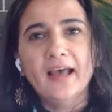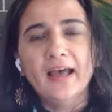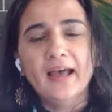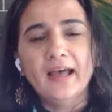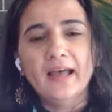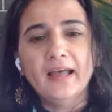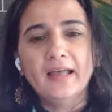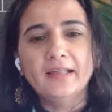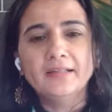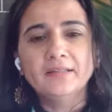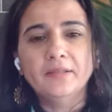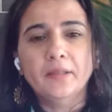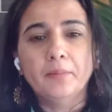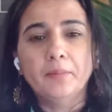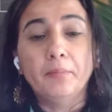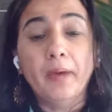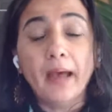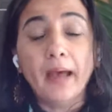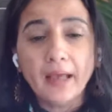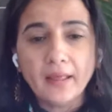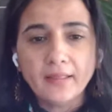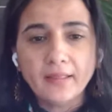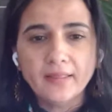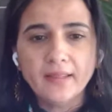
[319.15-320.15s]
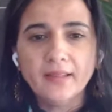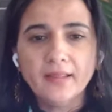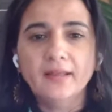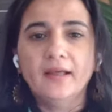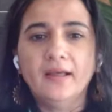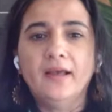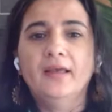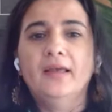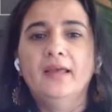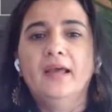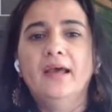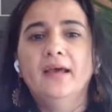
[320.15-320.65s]
And back then,
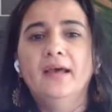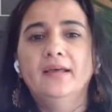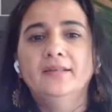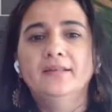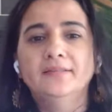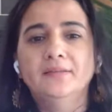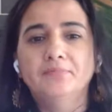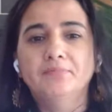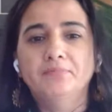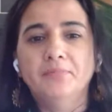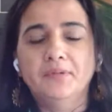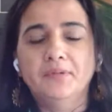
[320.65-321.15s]
I had,